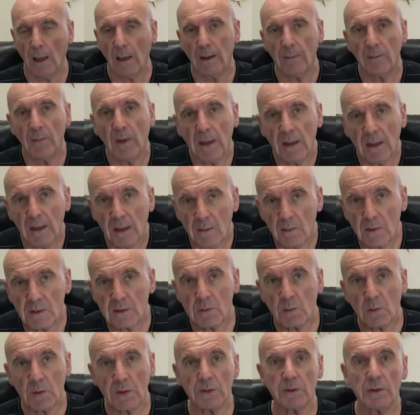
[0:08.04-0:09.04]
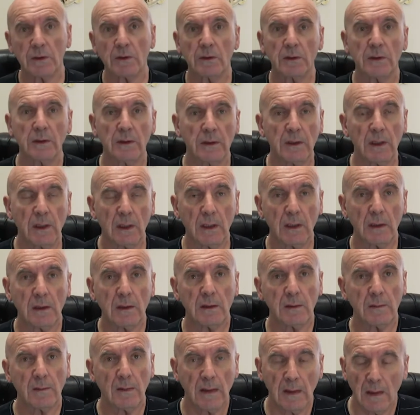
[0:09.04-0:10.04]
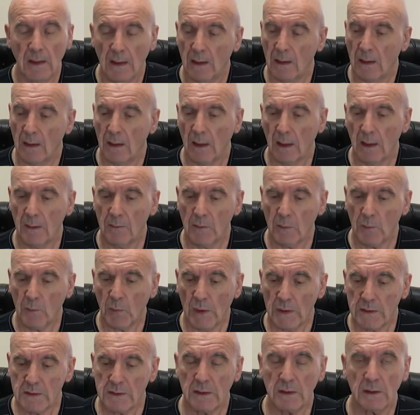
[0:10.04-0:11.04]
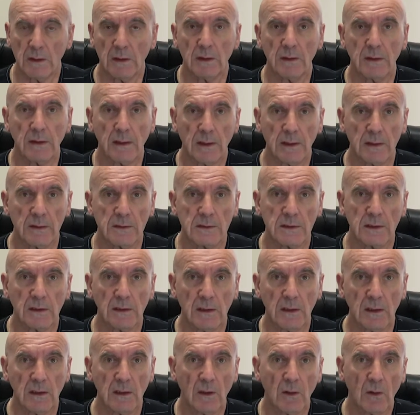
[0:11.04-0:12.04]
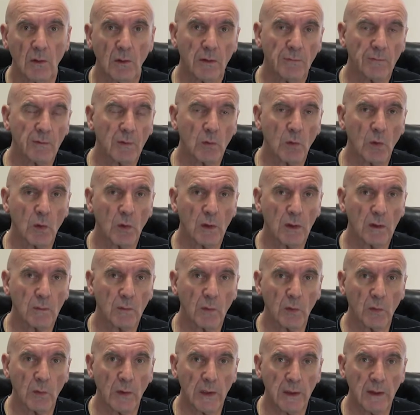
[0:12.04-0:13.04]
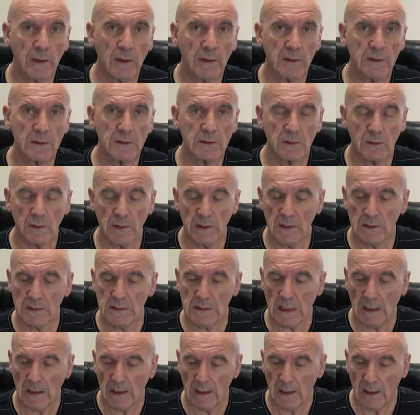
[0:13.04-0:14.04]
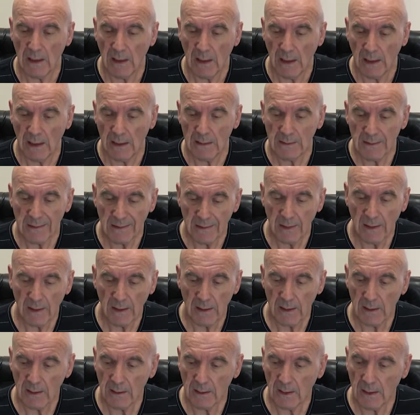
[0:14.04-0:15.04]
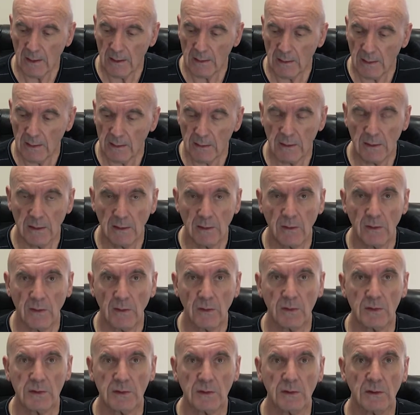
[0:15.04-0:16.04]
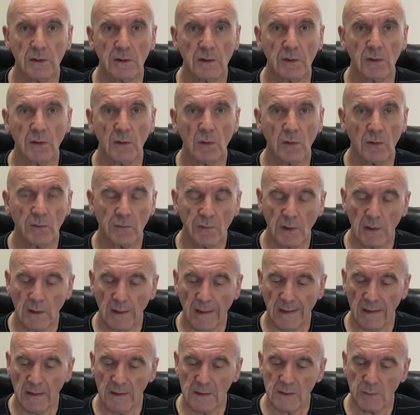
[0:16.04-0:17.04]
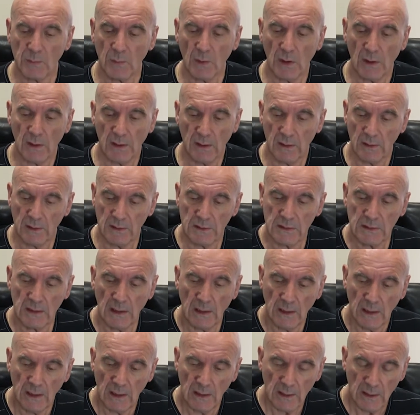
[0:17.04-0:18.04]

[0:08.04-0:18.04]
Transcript: Hi, my name is Richard Katar. I'm the President and C E O of Aurora Marine Industries, and today I'd like to introduce you to two of our latest products.